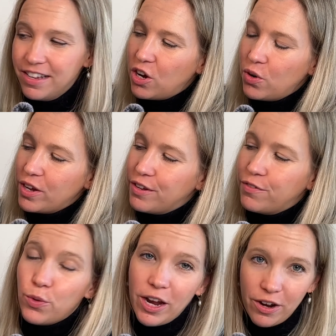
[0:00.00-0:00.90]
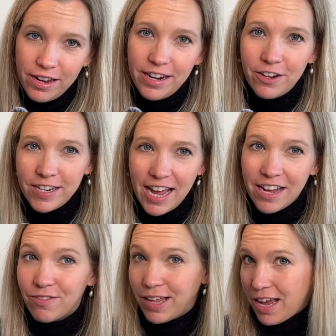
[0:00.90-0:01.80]
So if you carry an air tag
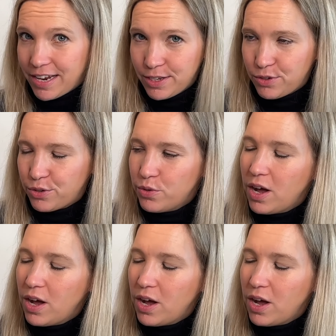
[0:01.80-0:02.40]
like I do,